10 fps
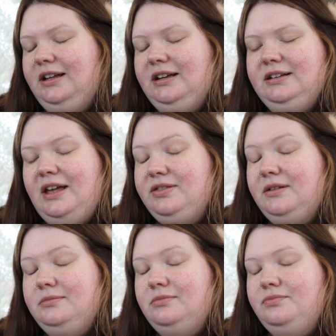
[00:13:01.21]
and like
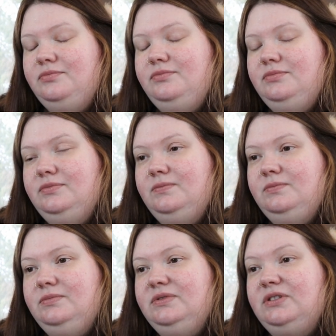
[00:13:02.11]
get them
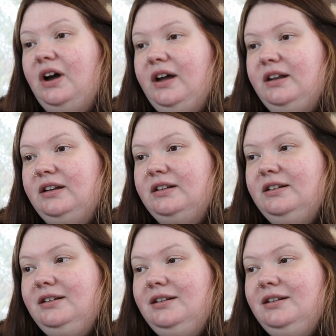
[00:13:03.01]
done.